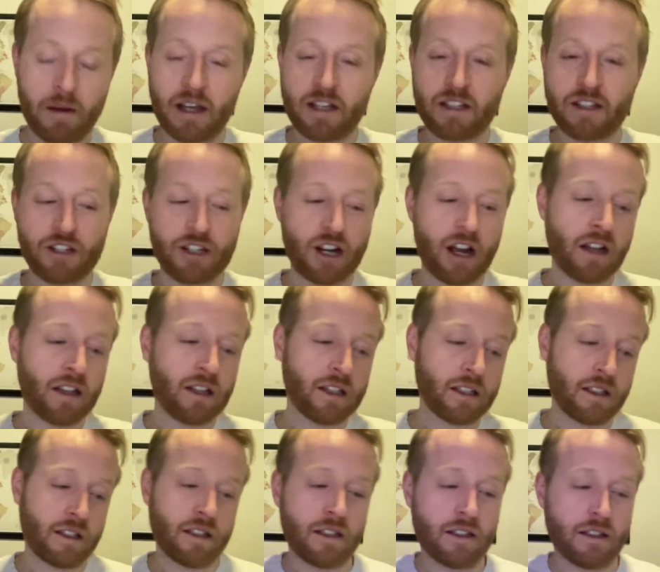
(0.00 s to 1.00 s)

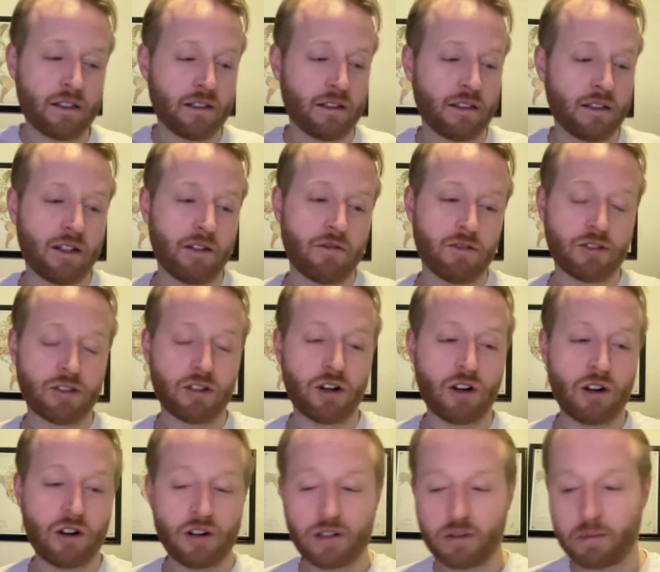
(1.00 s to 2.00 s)
Meisterschale, their
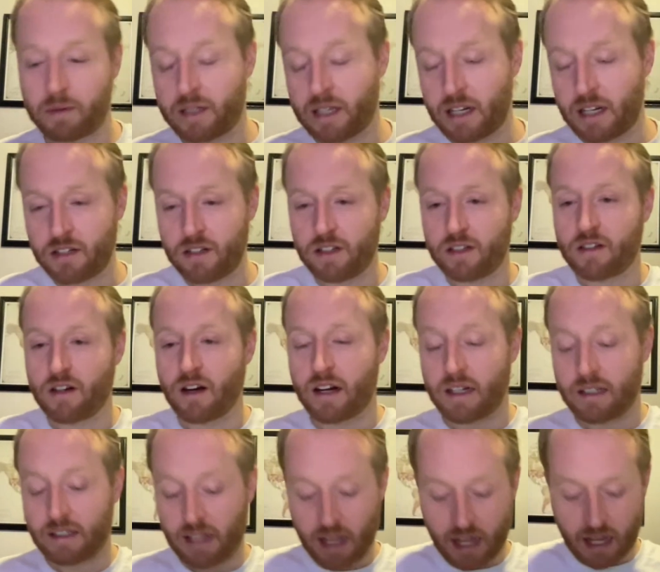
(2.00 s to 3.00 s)
return to potentially trying
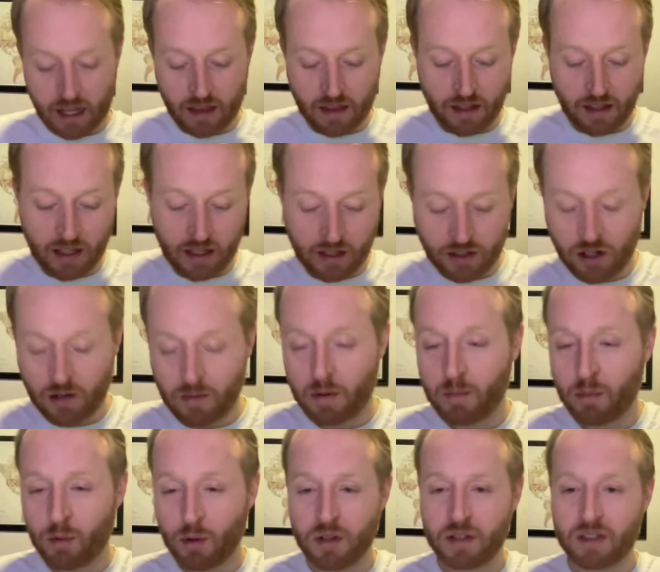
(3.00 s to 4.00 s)
to take the German
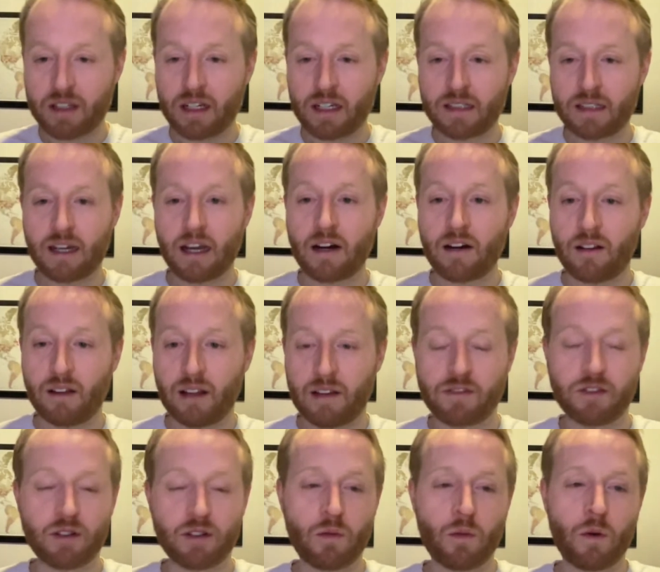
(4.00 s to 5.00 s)
Bundesliga title
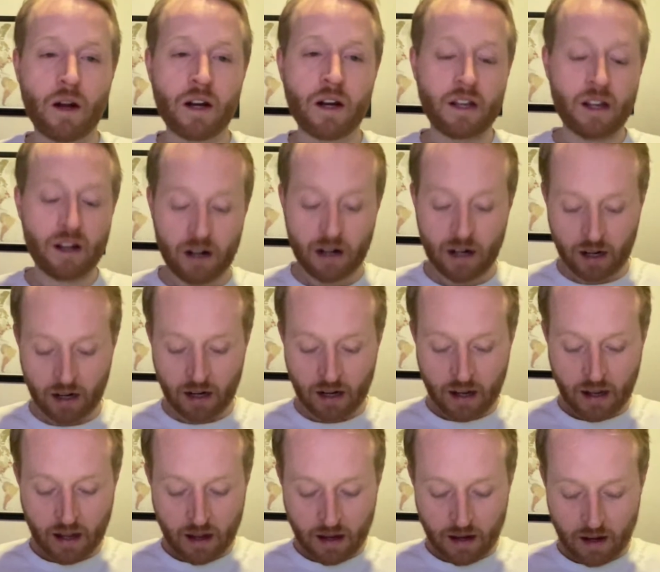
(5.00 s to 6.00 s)
after 1 year
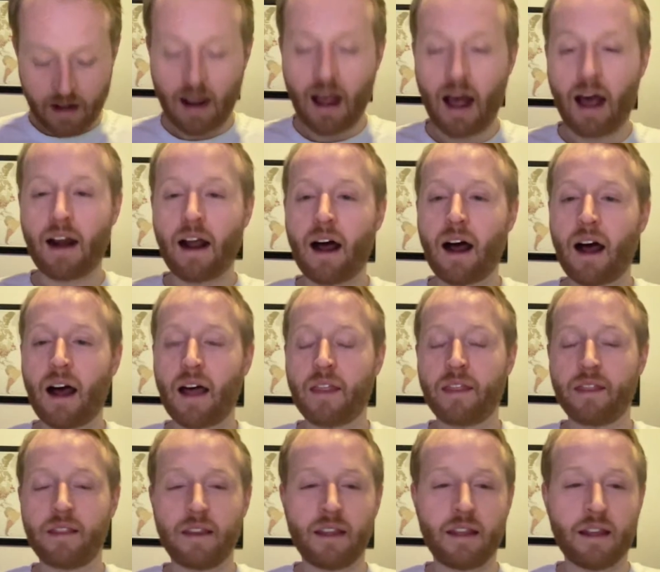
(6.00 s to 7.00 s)
not
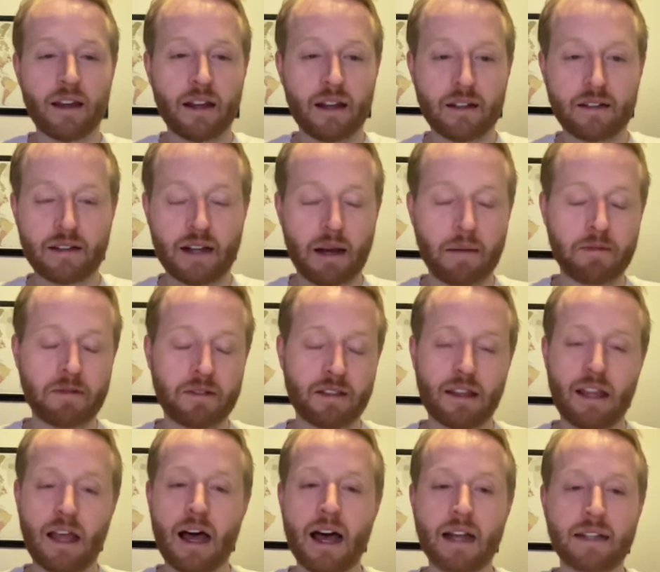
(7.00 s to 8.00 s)
on the top
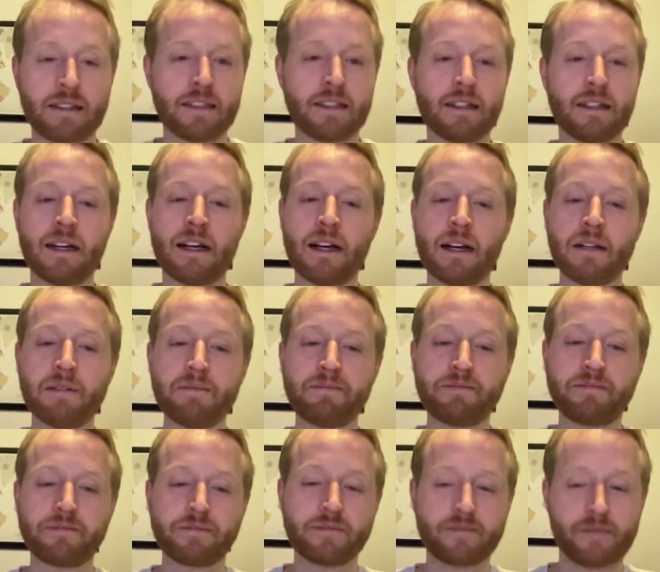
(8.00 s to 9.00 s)
slot,
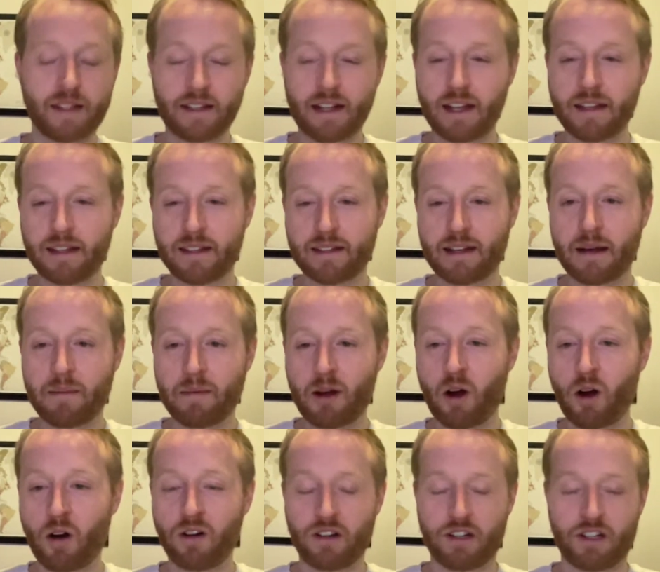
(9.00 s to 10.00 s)
not the top
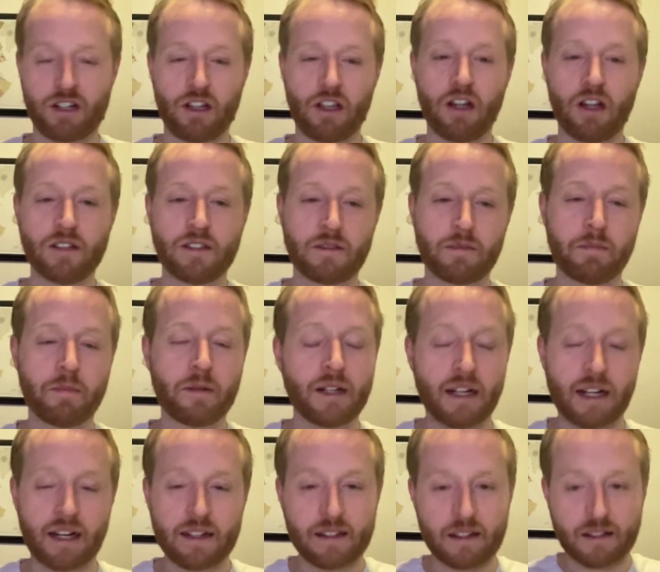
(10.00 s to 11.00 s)
Arne slot, but
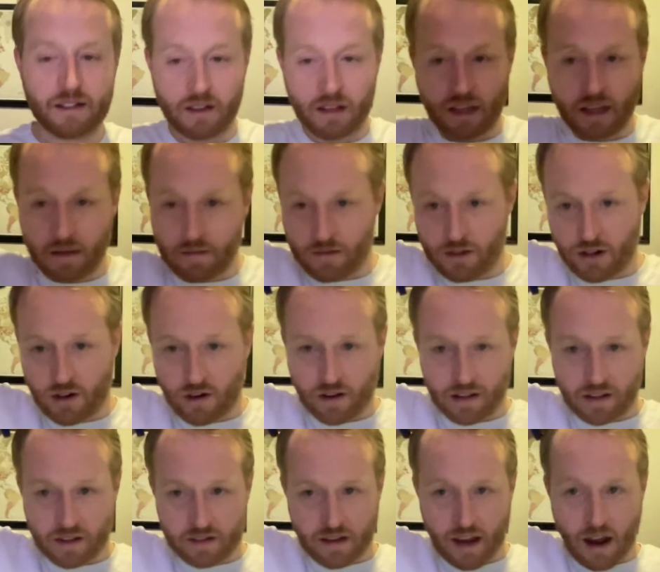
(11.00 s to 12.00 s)
I guess that's a lame joke
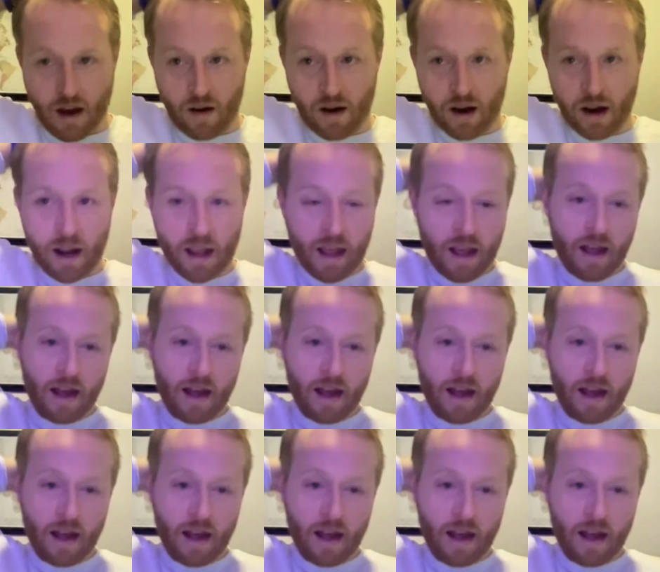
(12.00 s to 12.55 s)
at this hour.